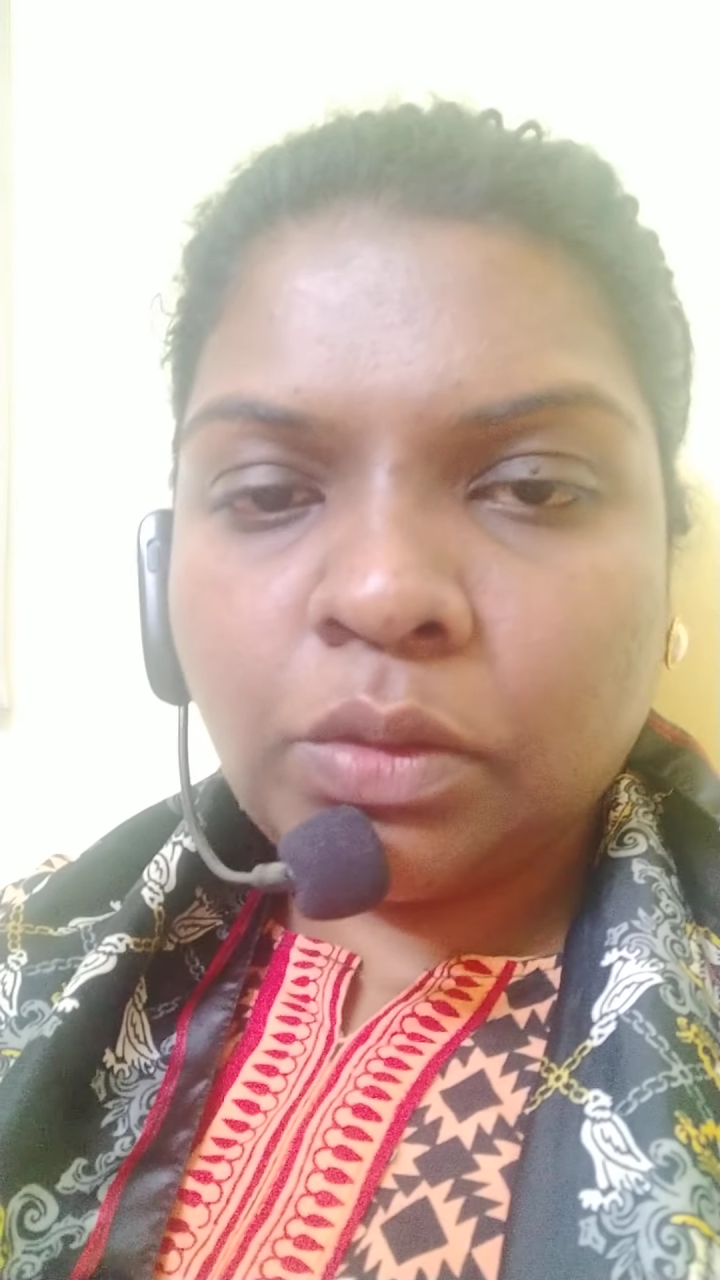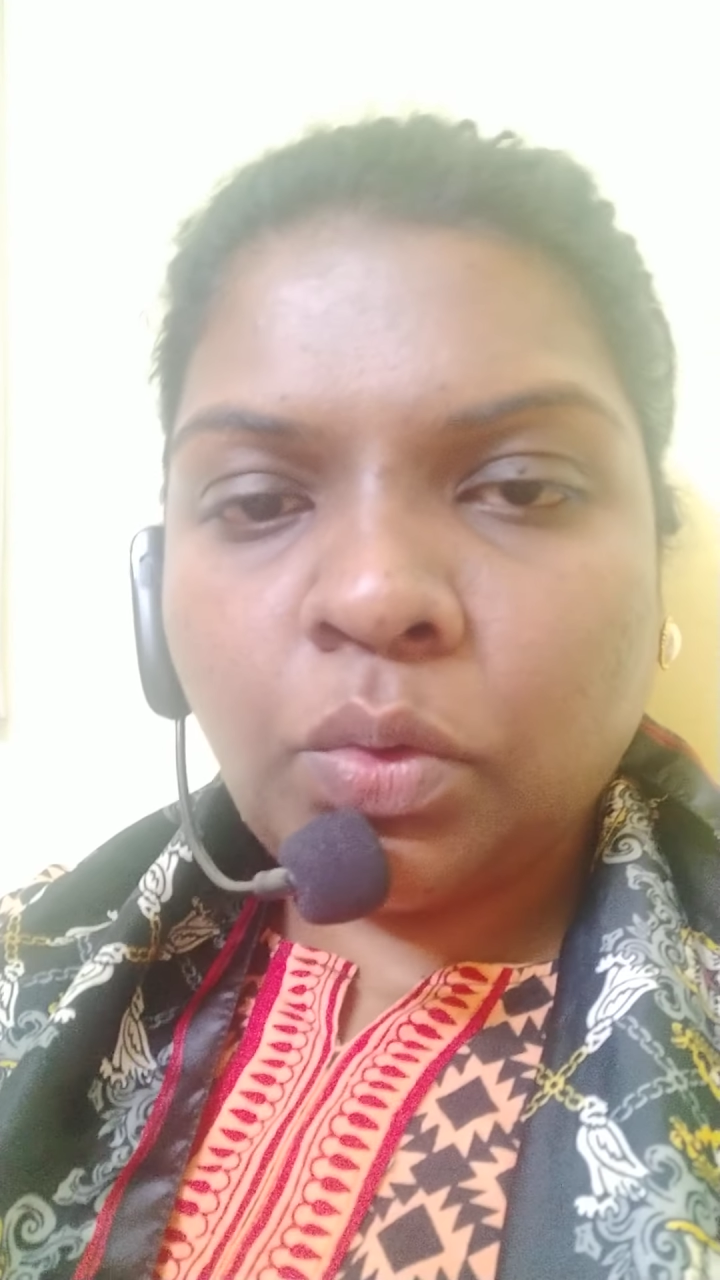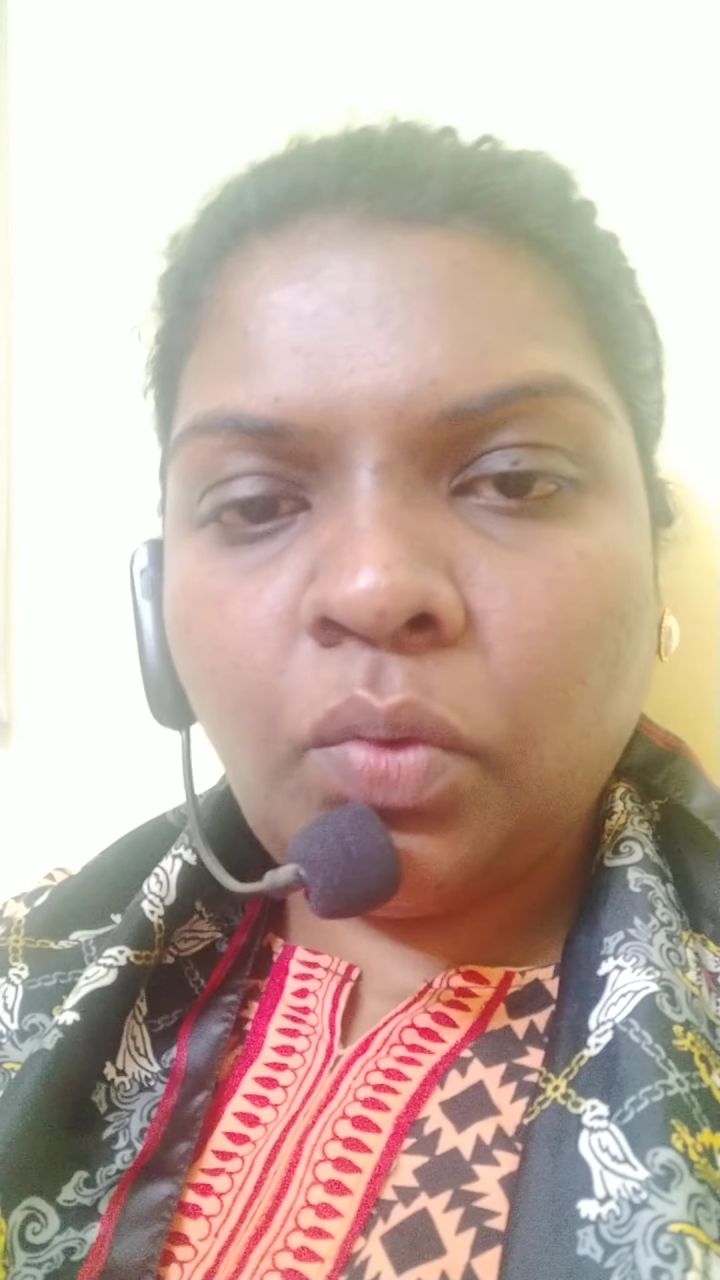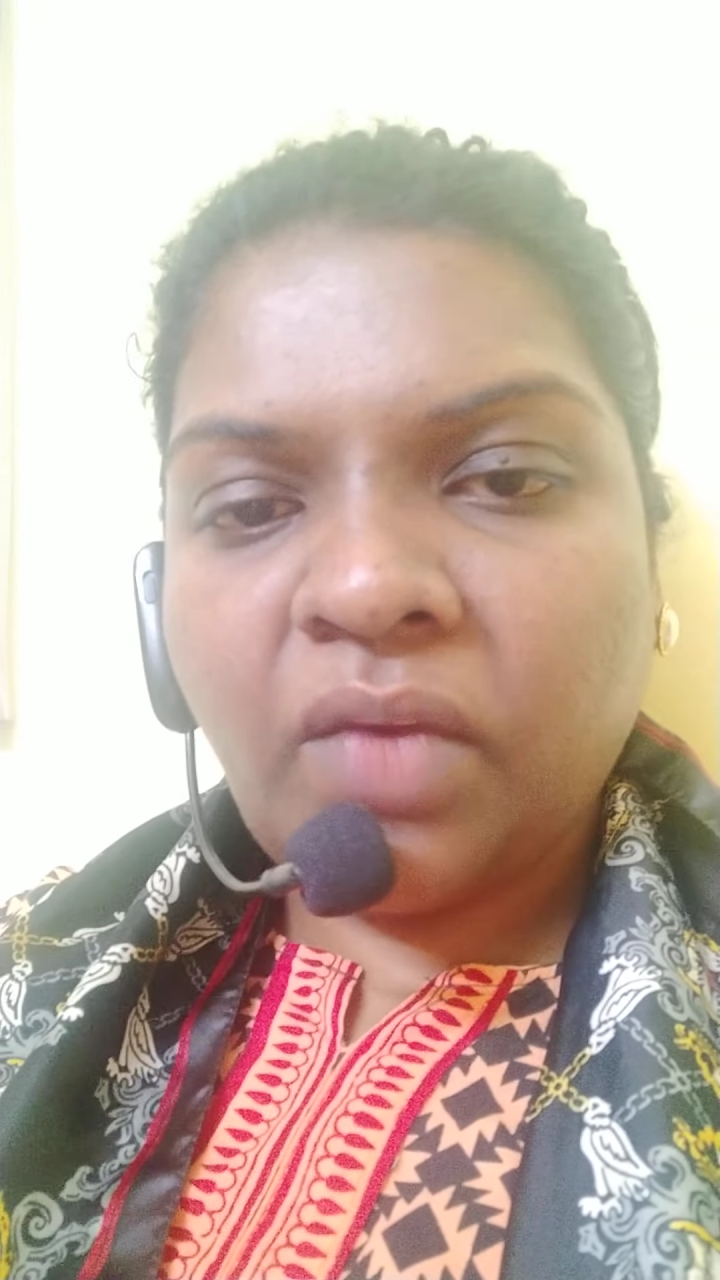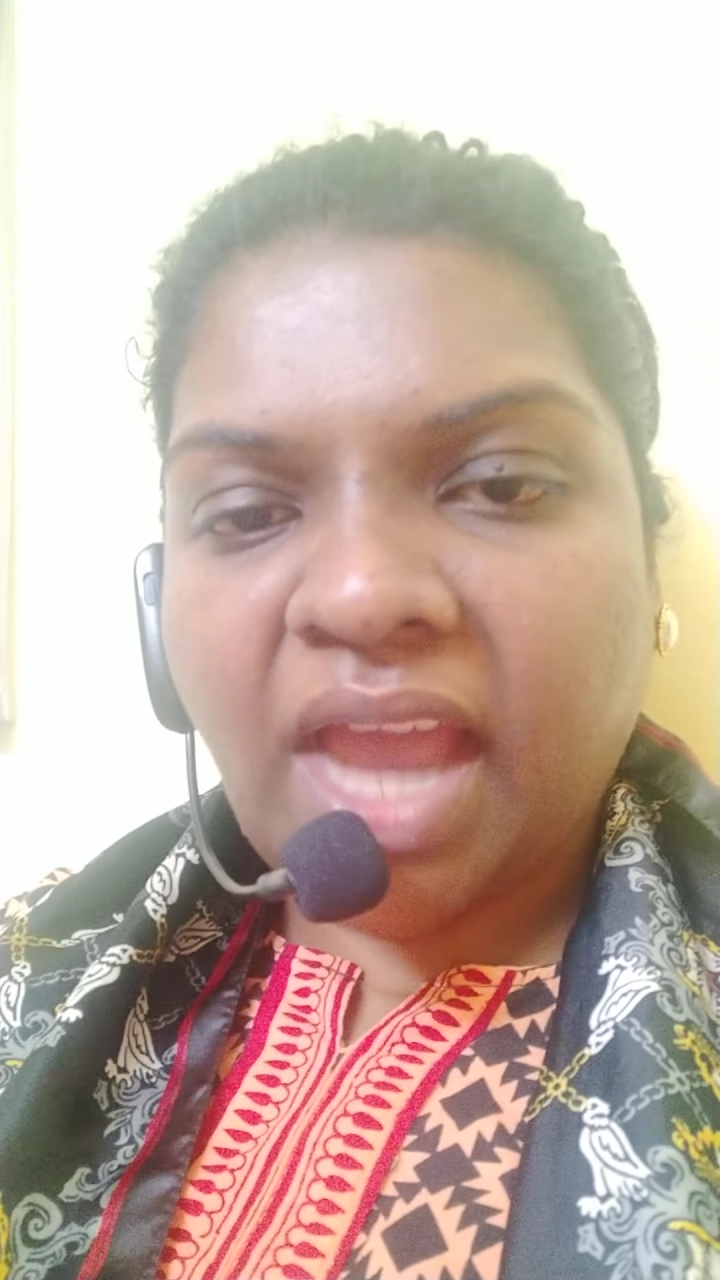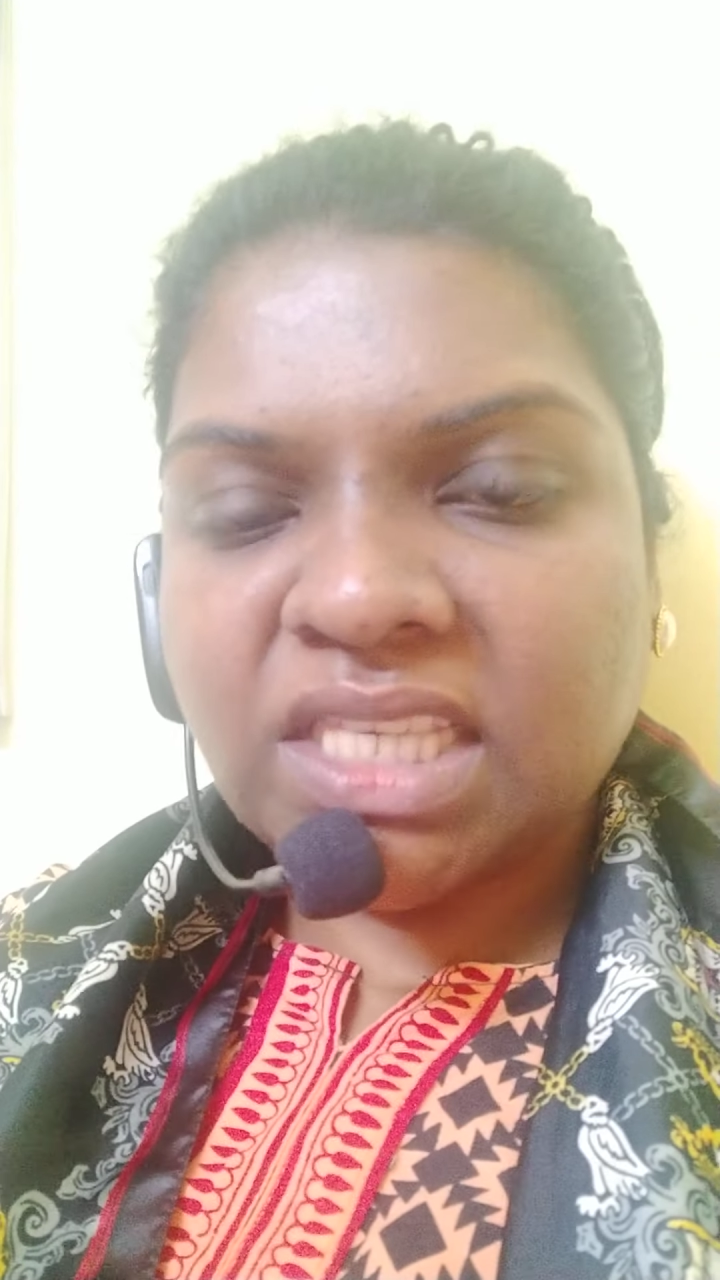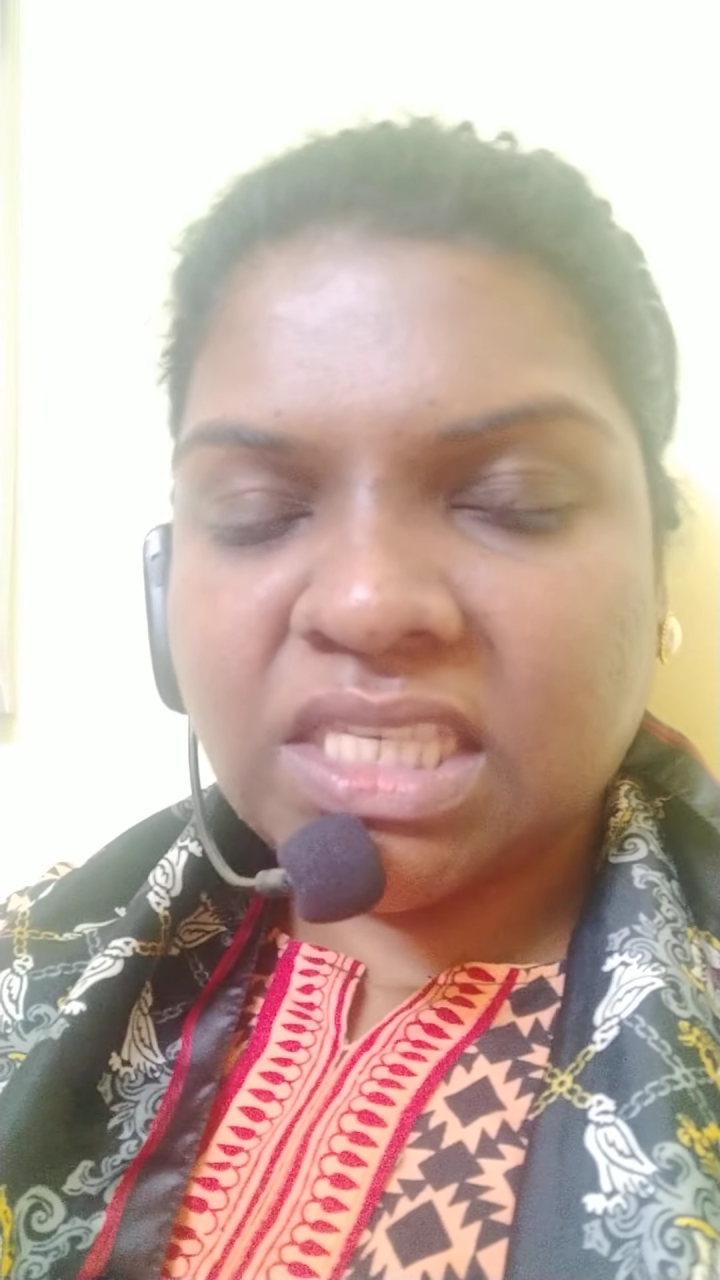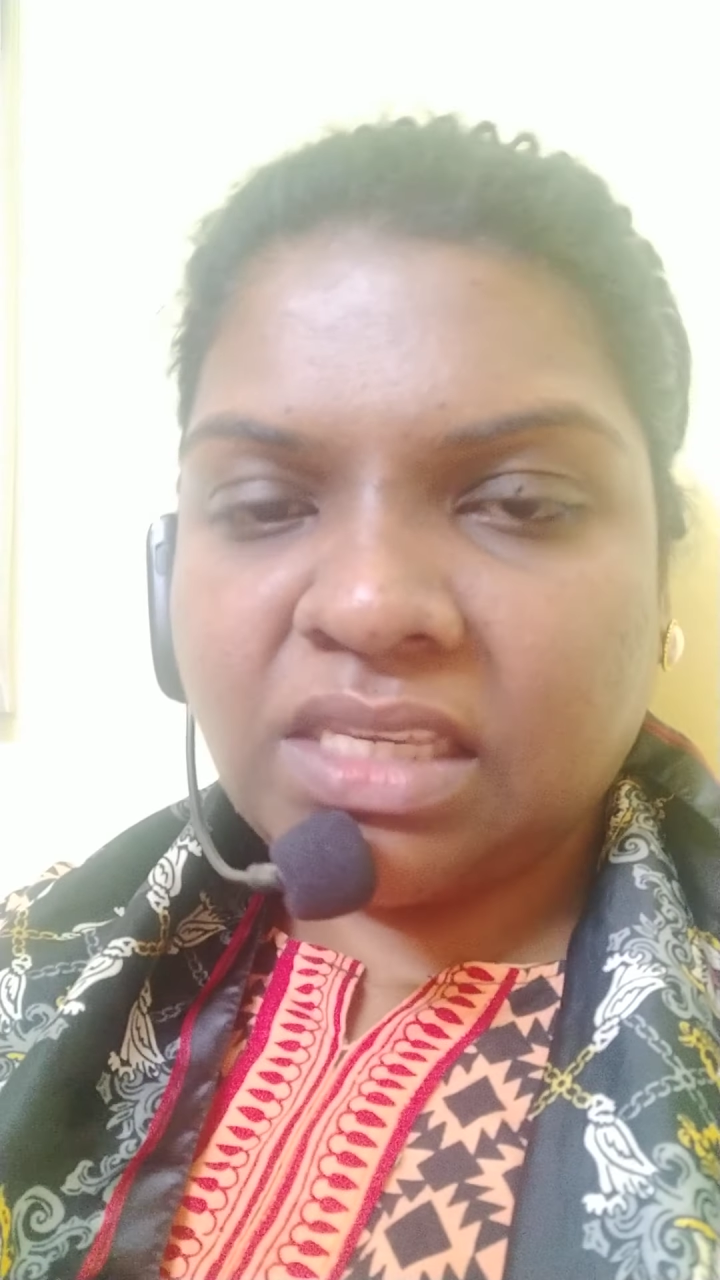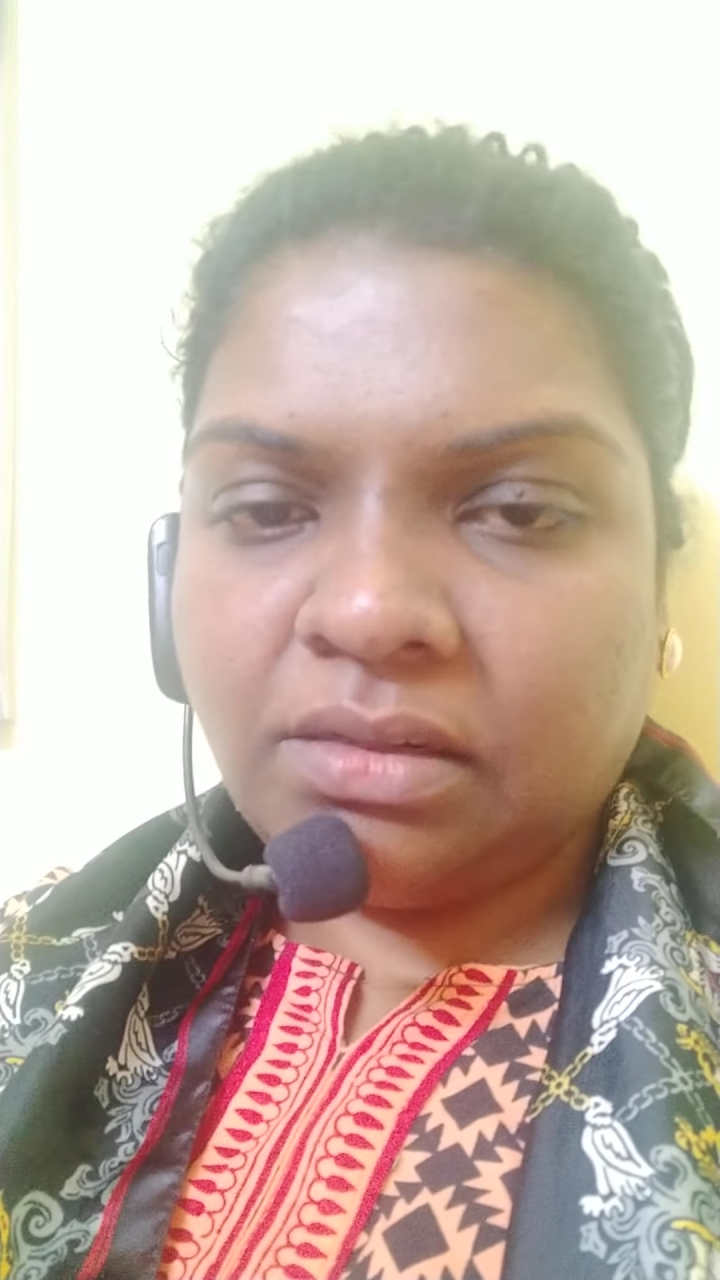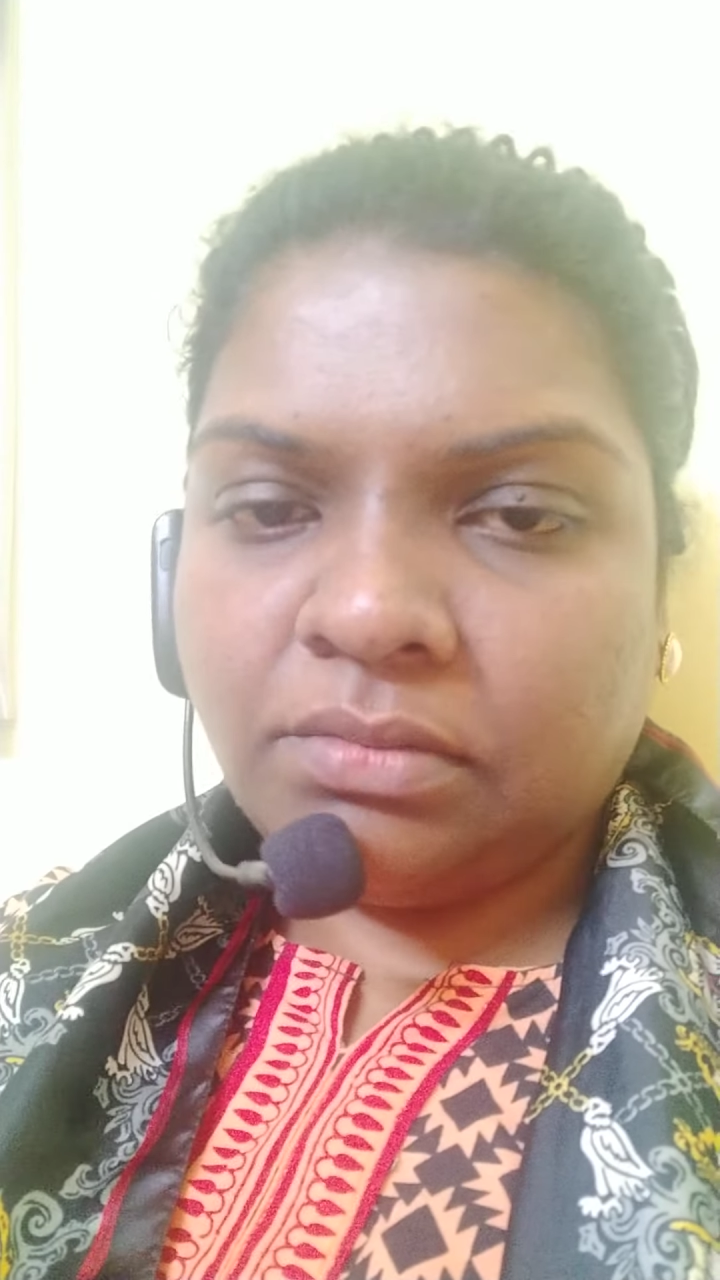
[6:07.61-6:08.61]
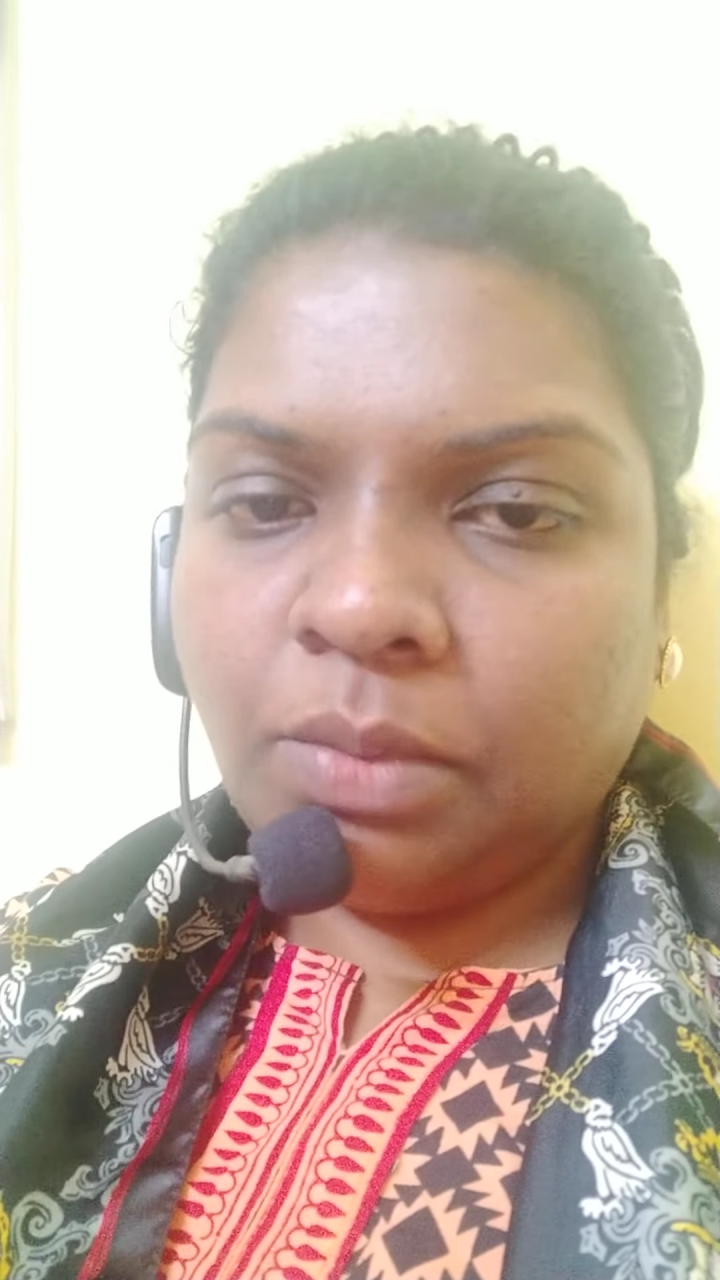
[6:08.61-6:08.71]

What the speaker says: through vaccine.